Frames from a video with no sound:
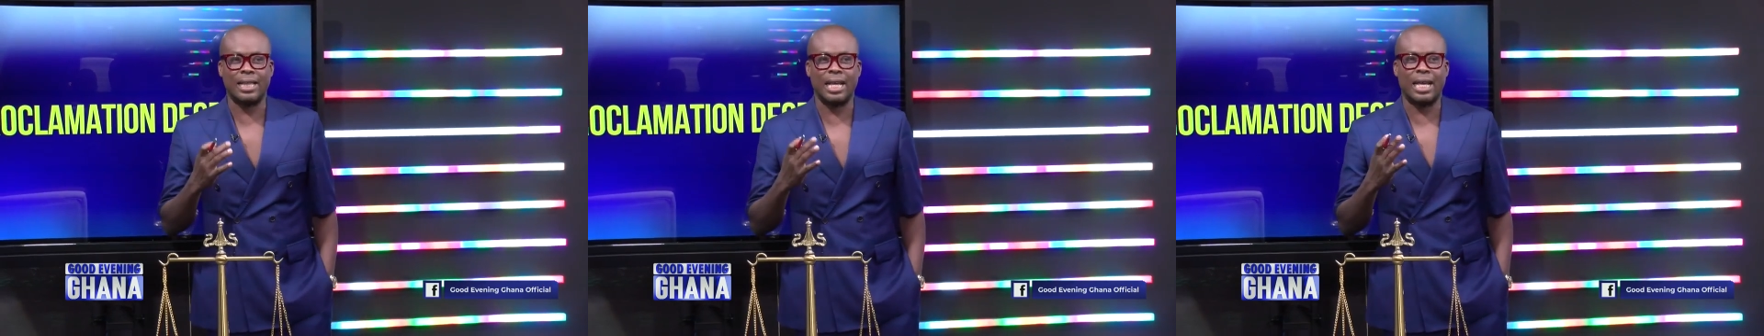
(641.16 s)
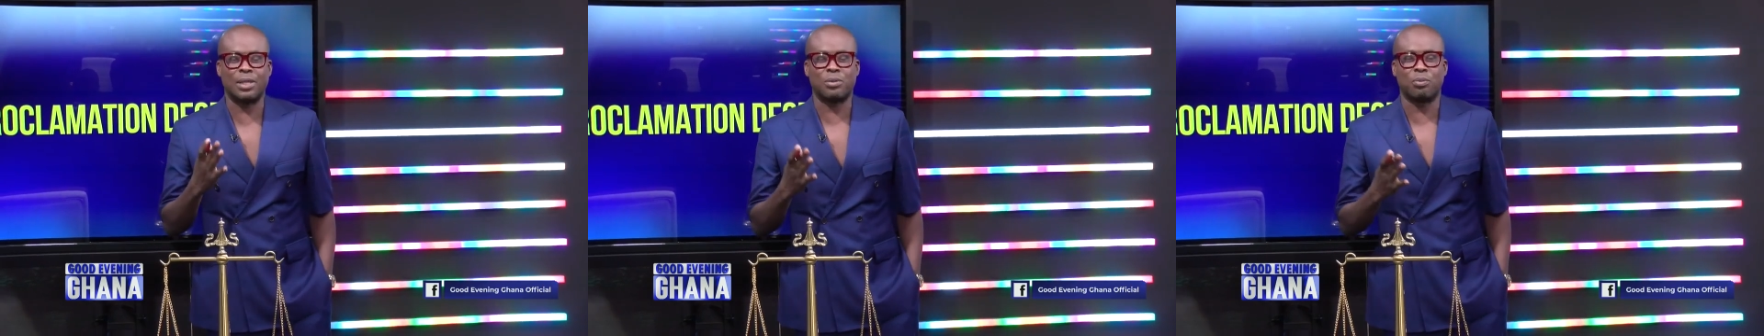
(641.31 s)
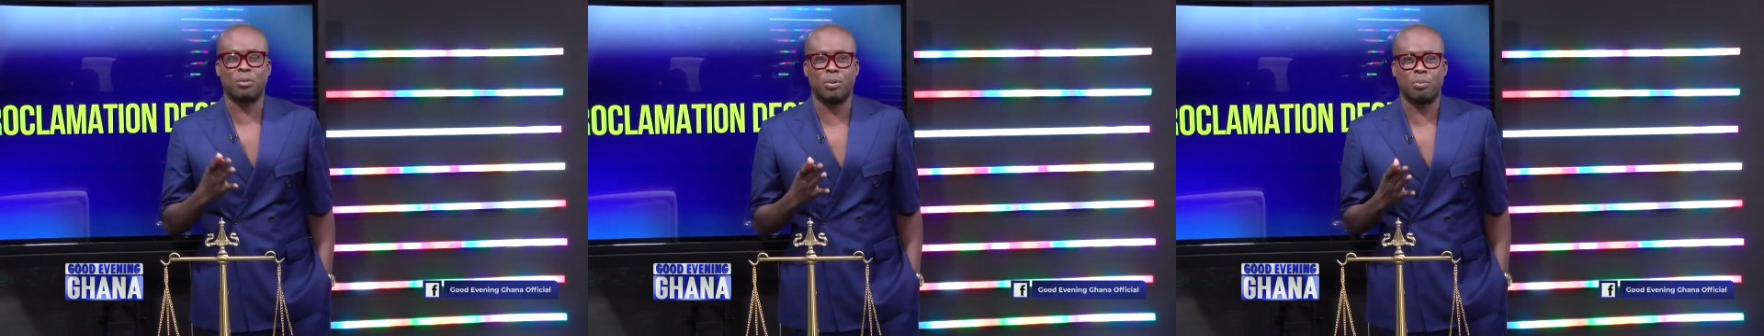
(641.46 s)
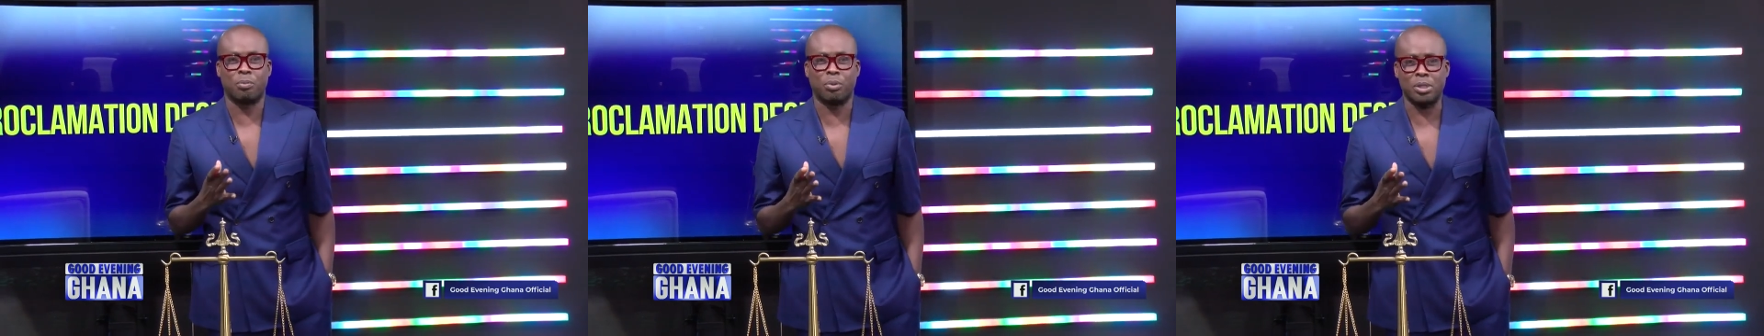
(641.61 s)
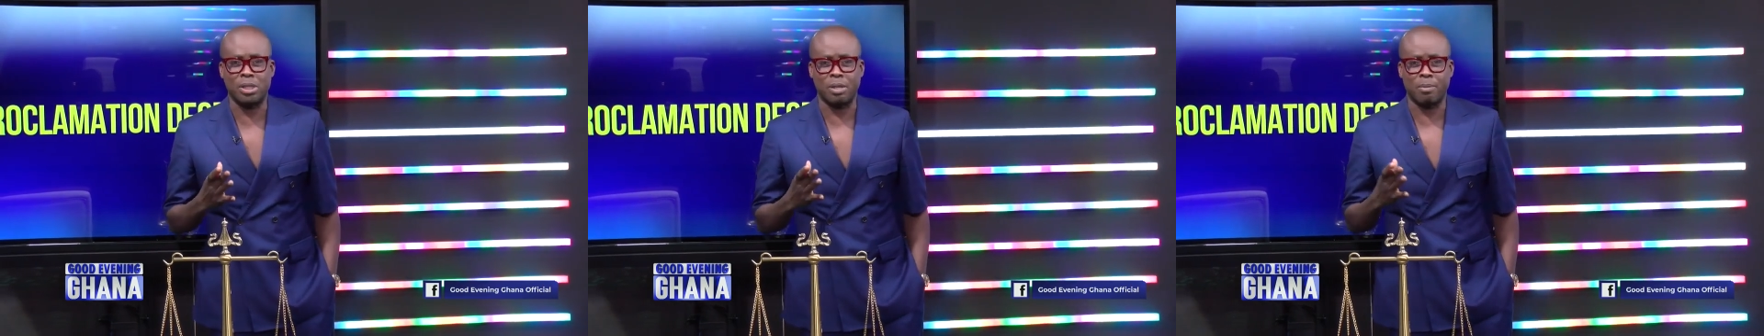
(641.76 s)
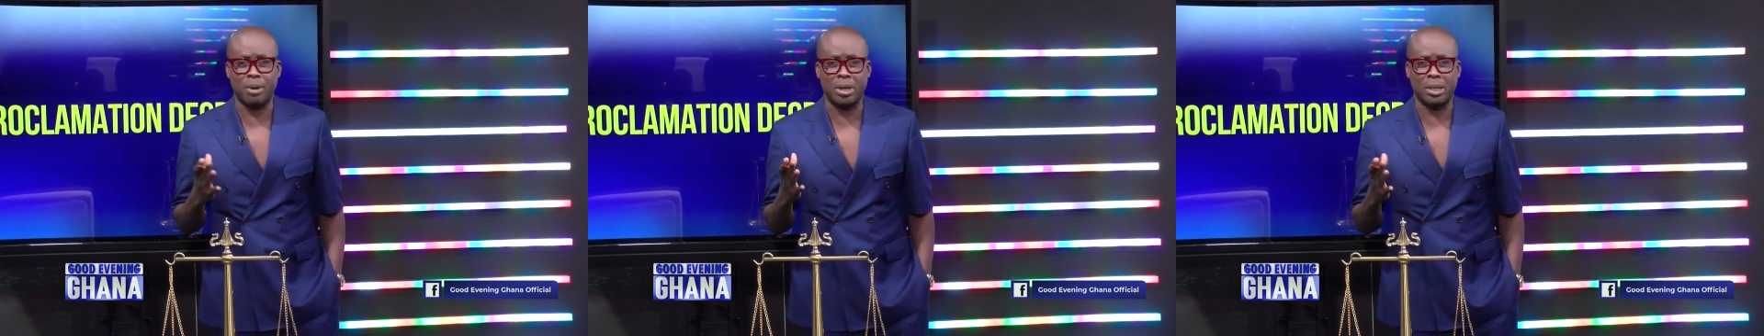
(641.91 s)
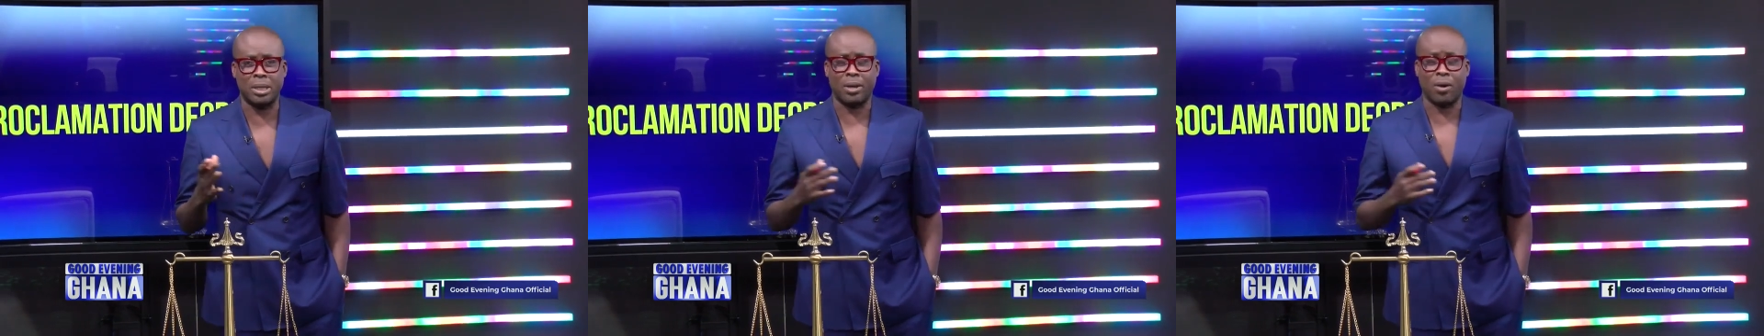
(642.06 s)
that's what brought
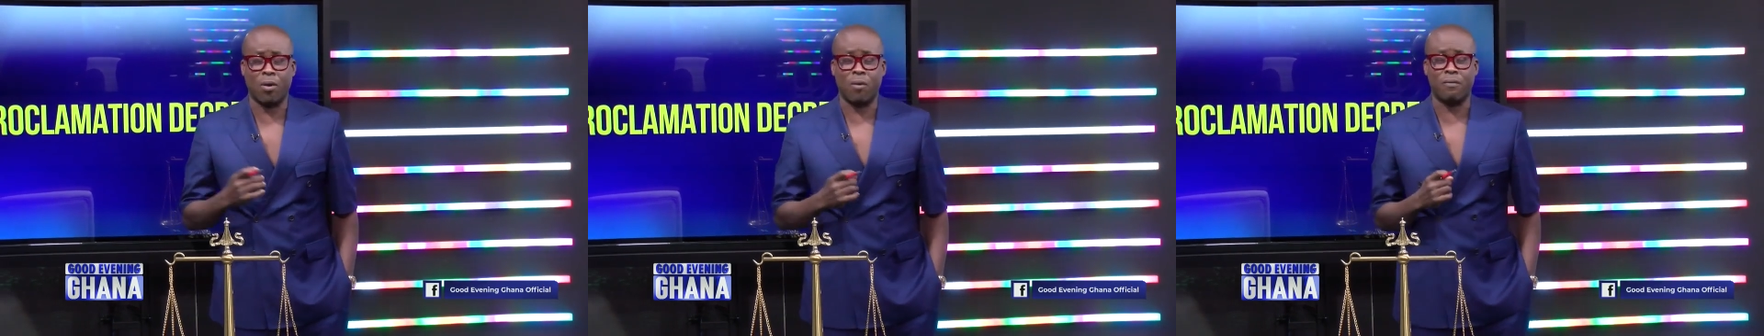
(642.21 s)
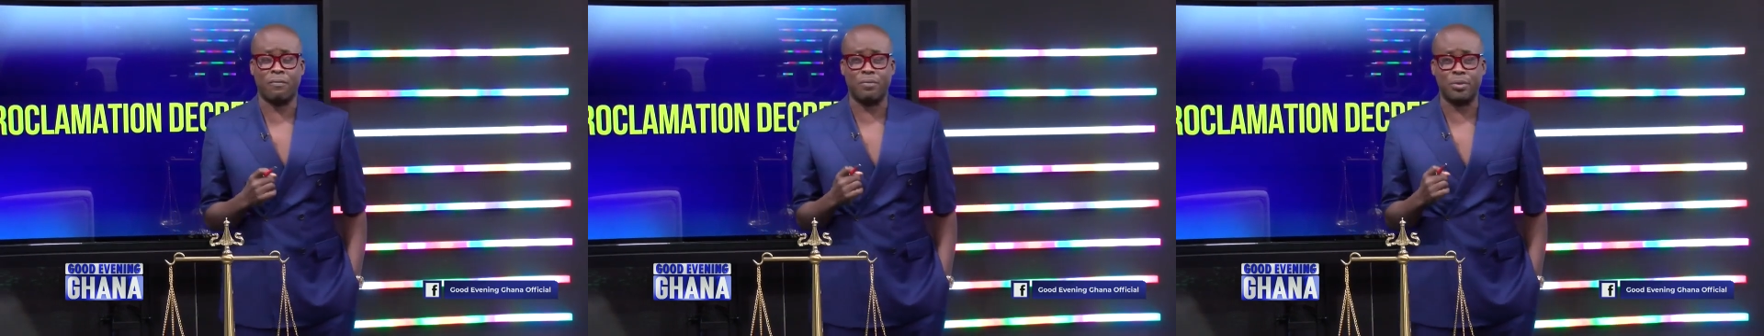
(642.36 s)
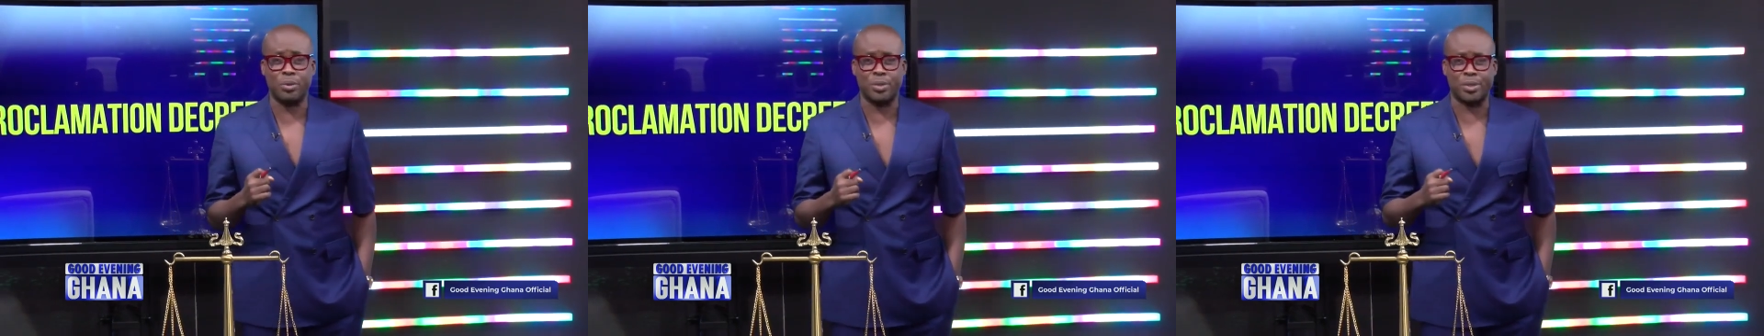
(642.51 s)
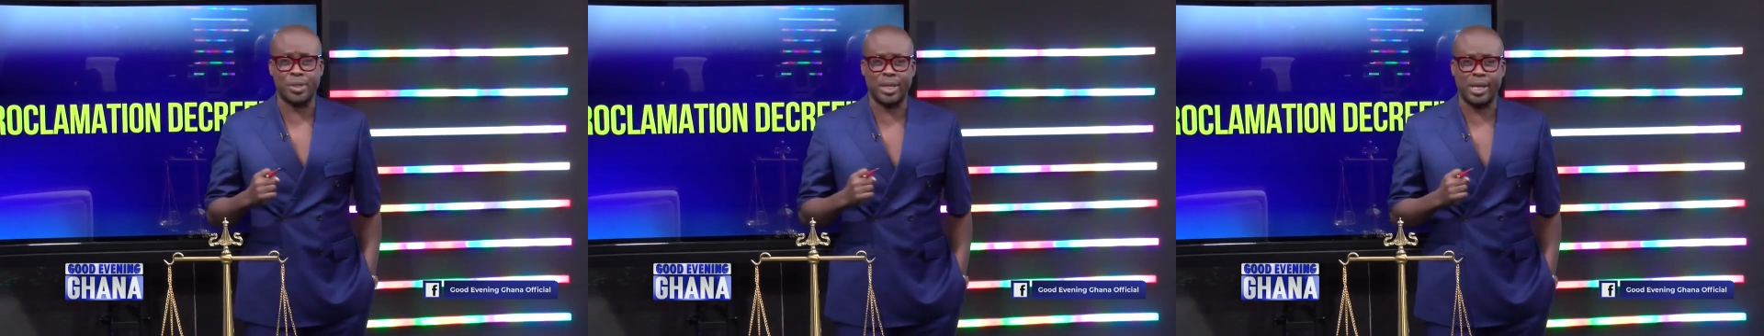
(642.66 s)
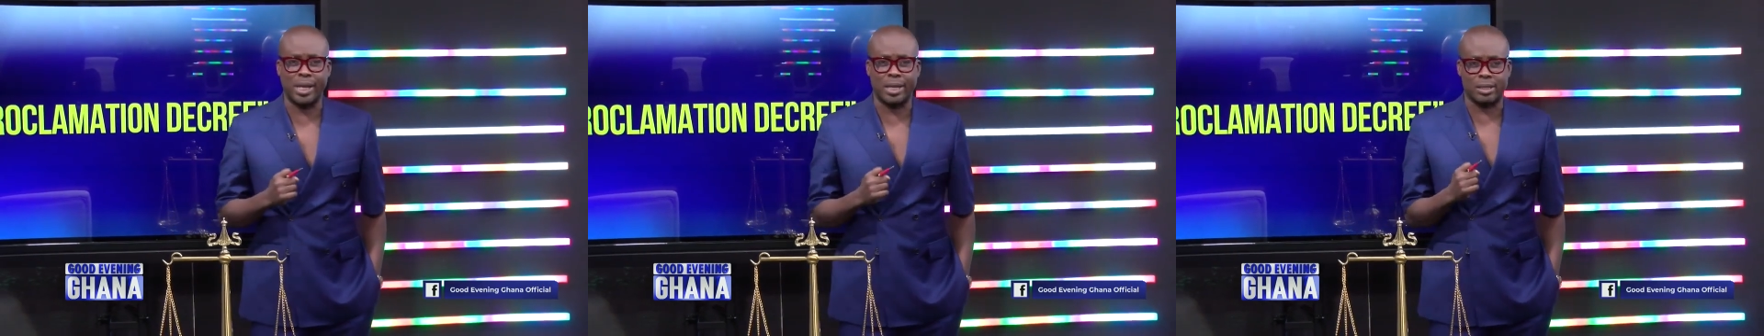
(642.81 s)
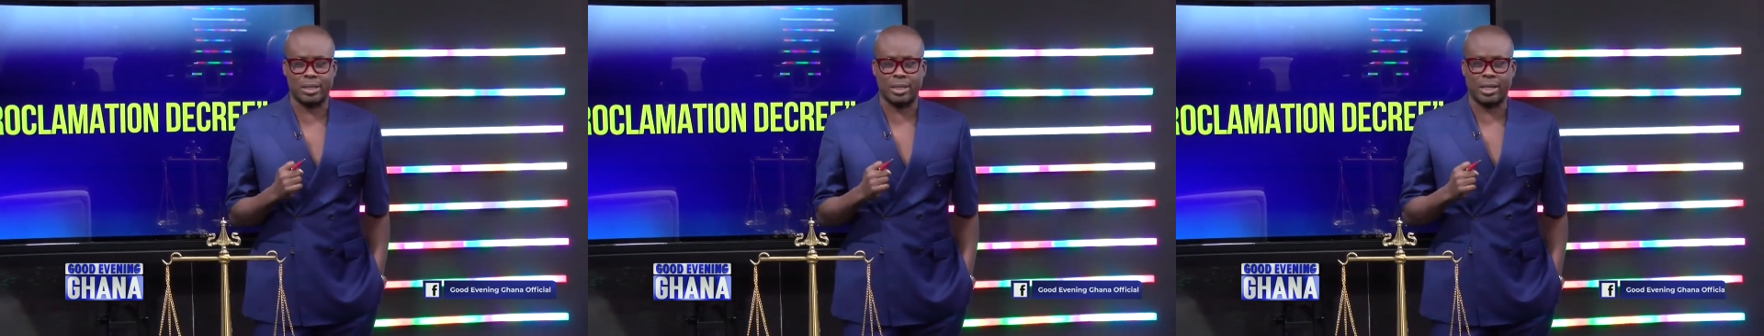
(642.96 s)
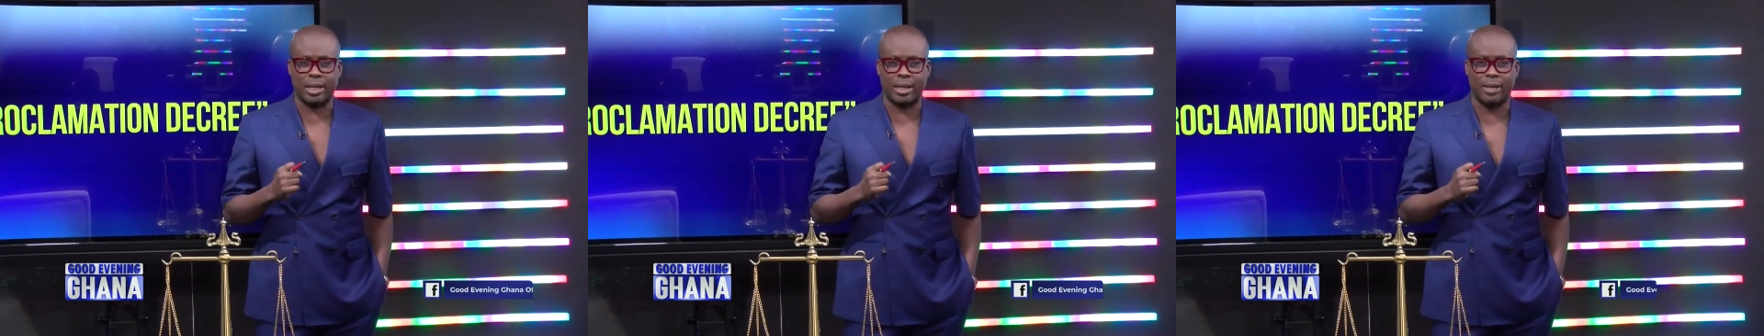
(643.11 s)
about the confusion
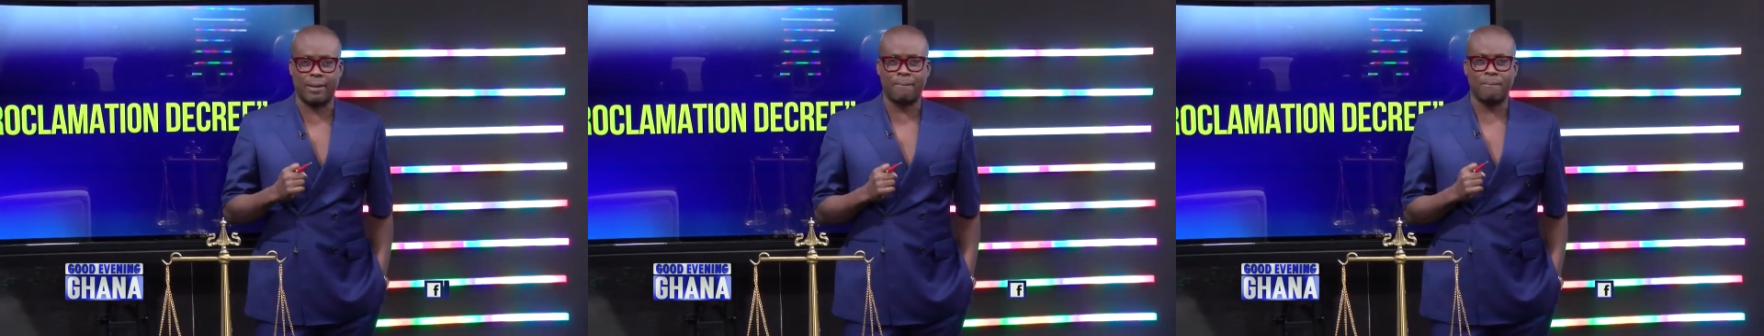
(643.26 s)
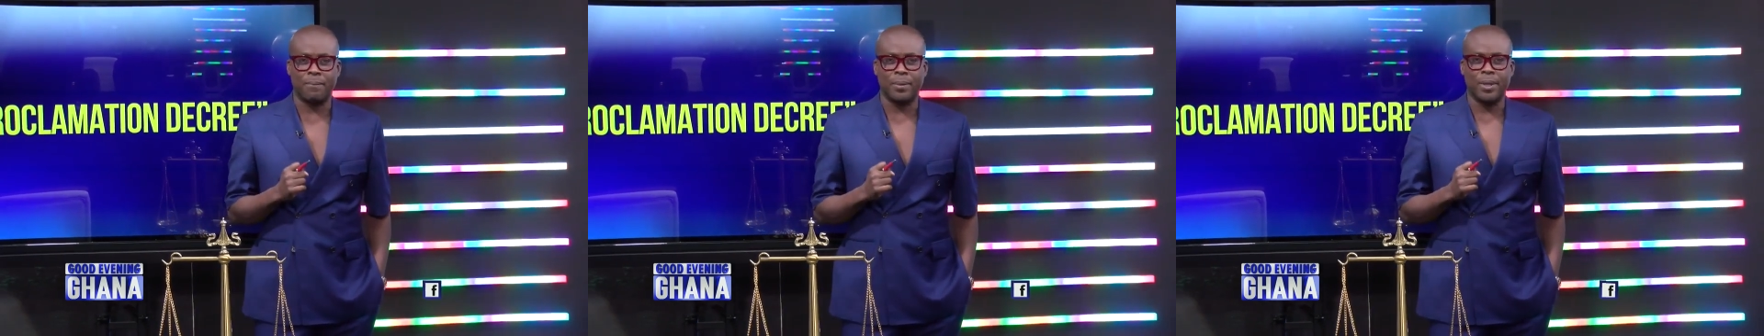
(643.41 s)
yesterday.